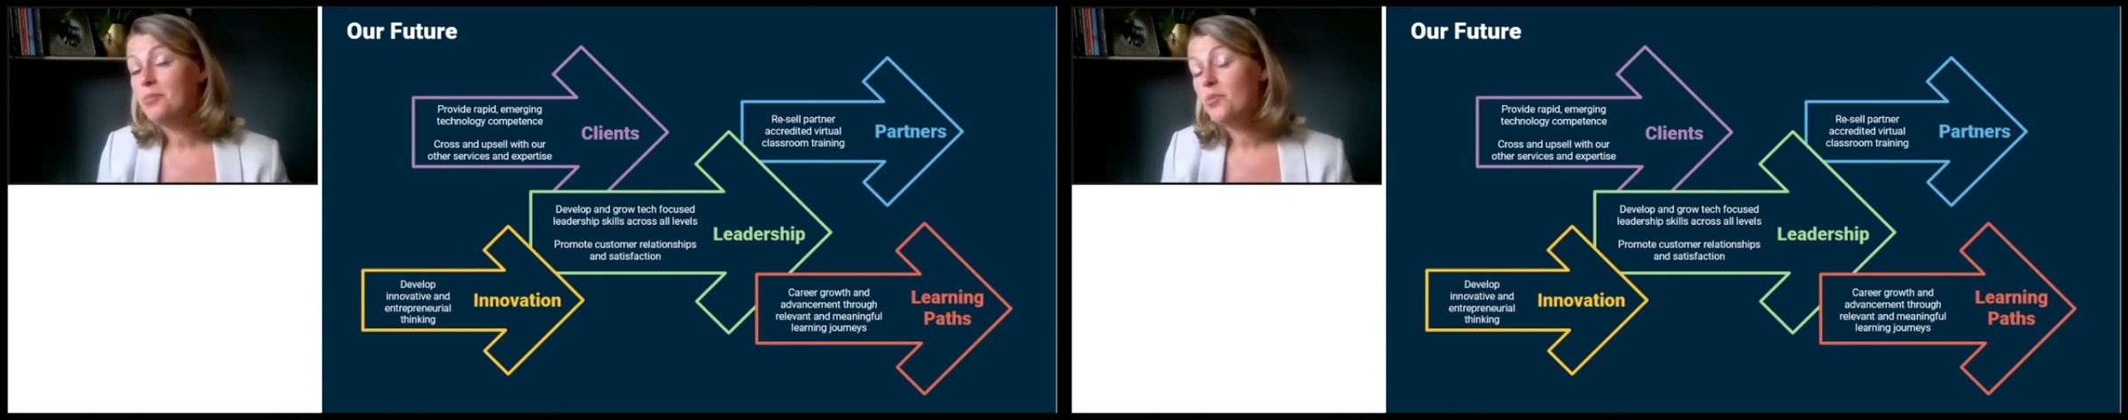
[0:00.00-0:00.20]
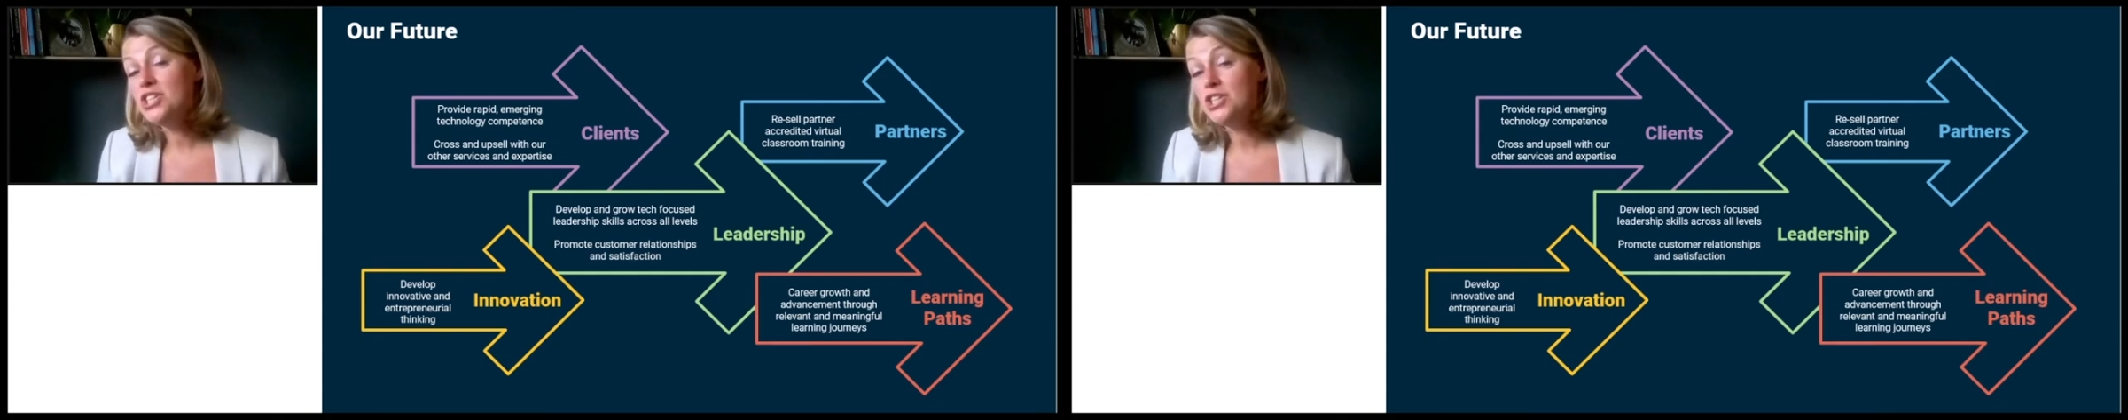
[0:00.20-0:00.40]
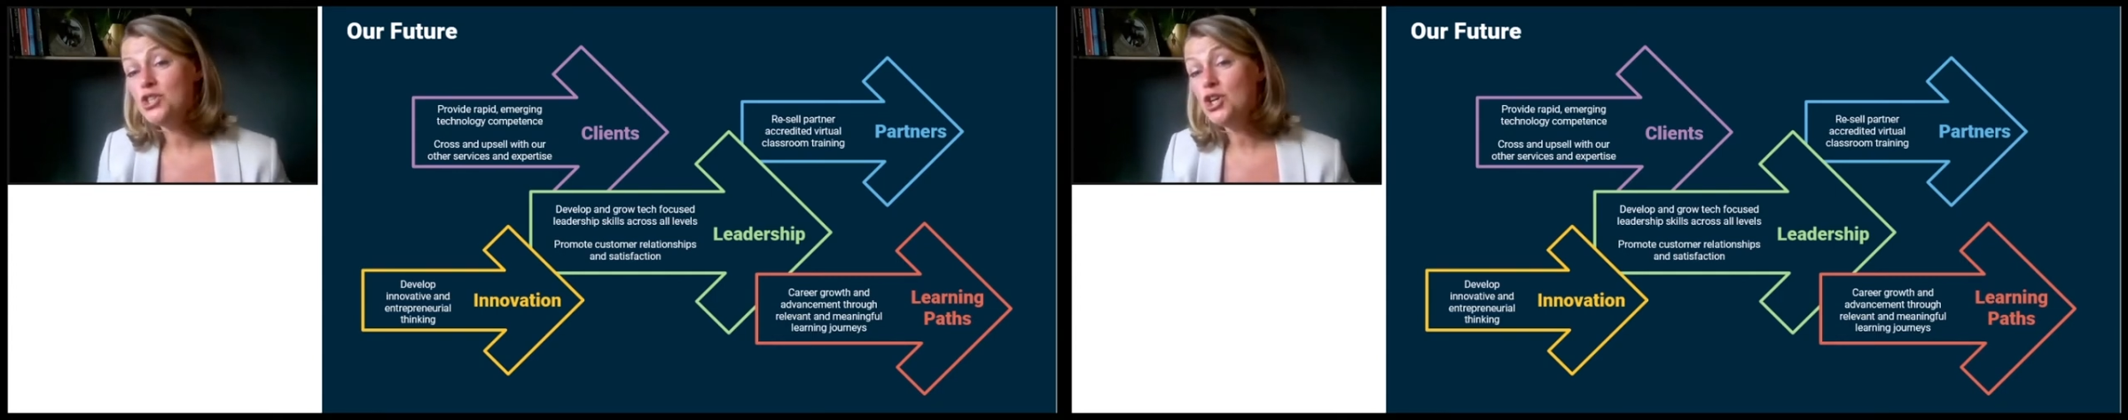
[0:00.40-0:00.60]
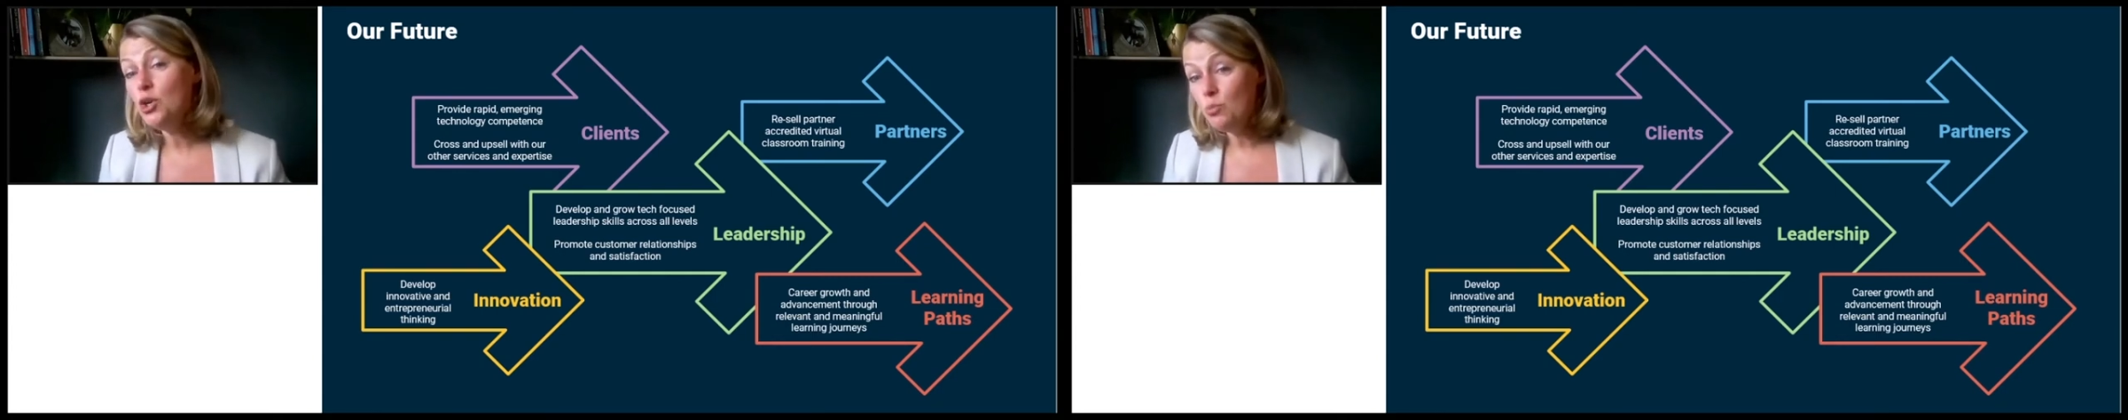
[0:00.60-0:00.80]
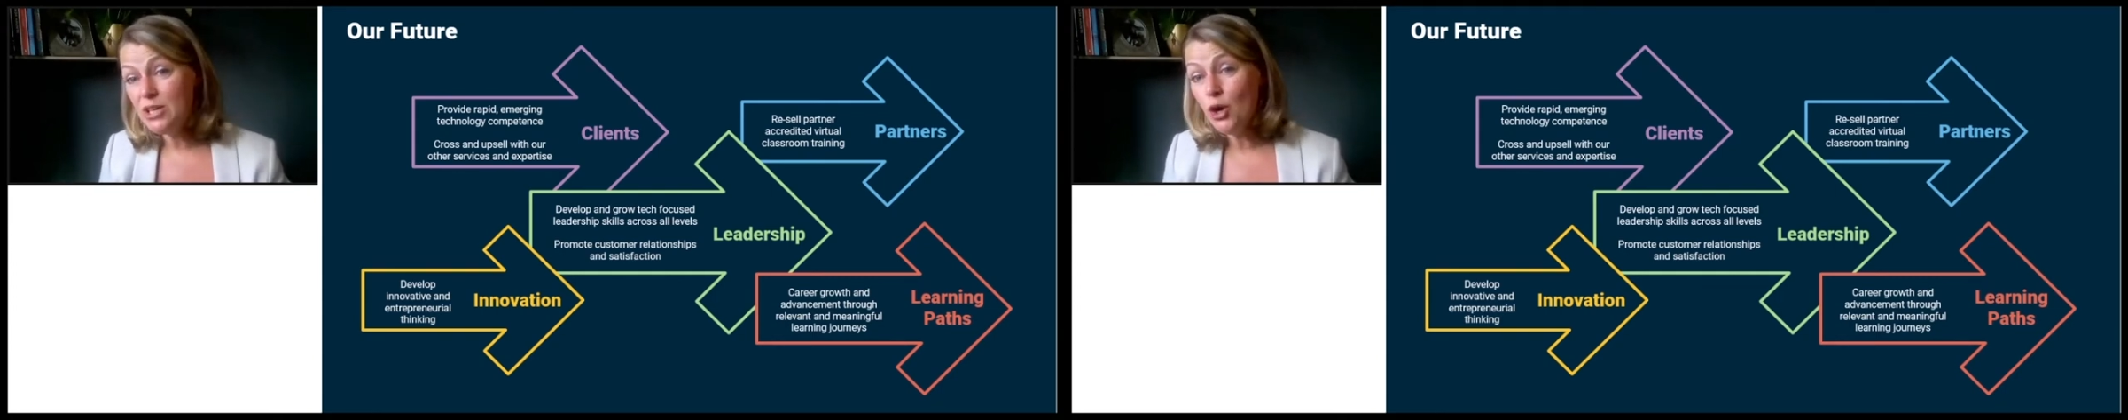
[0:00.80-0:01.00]
which in
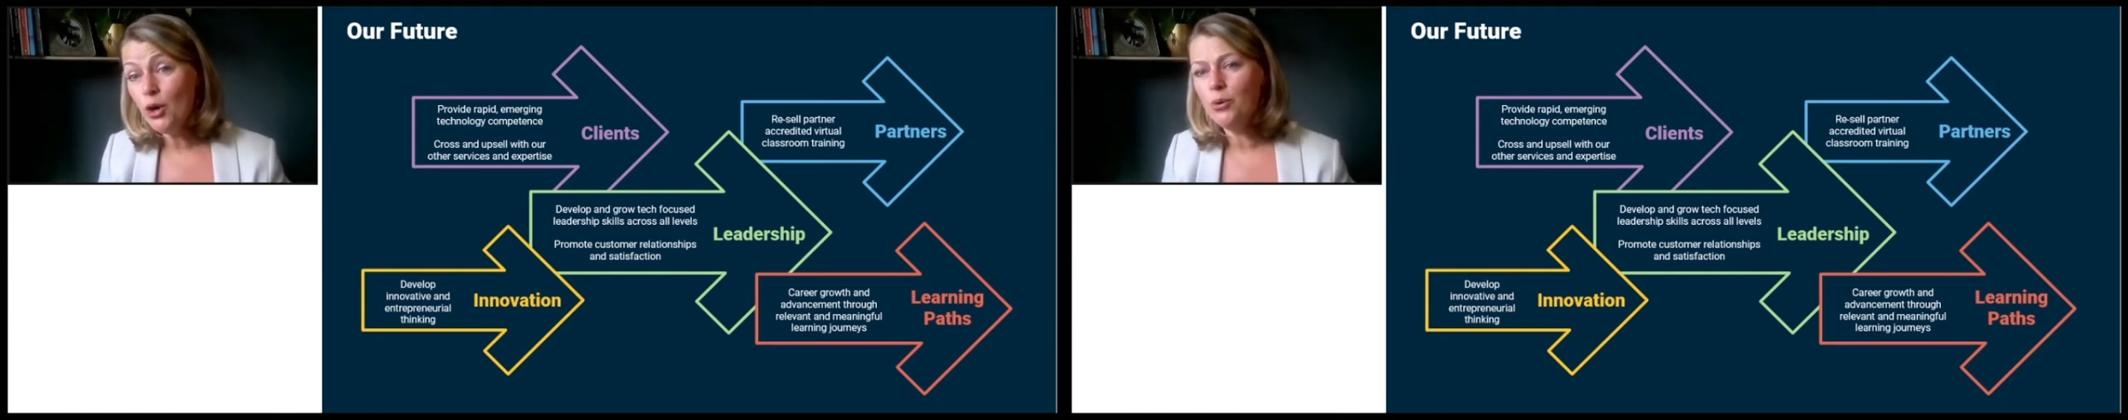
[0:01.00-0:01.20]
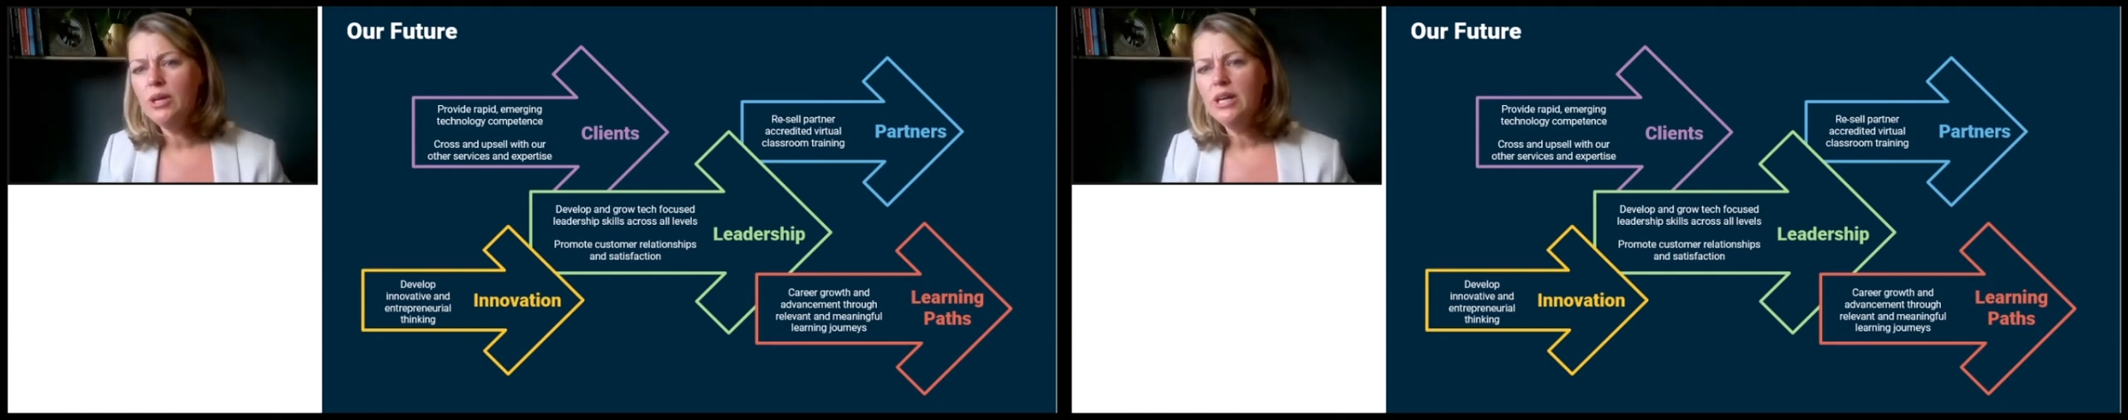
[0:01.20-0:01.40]
turn we know